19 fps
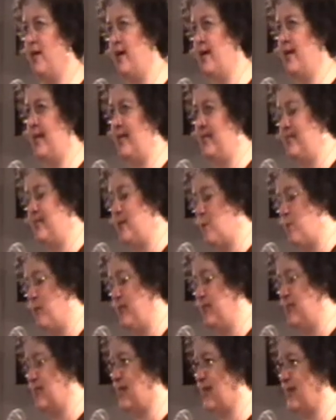and ended up
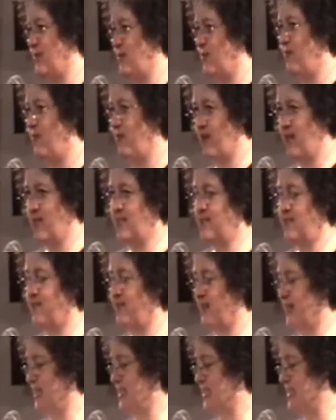instead on a flight of
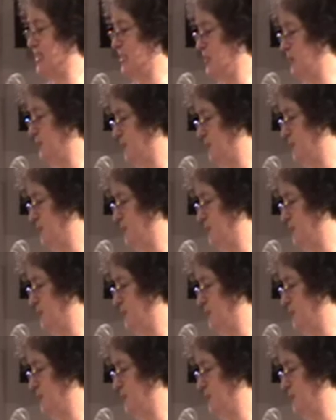fancy.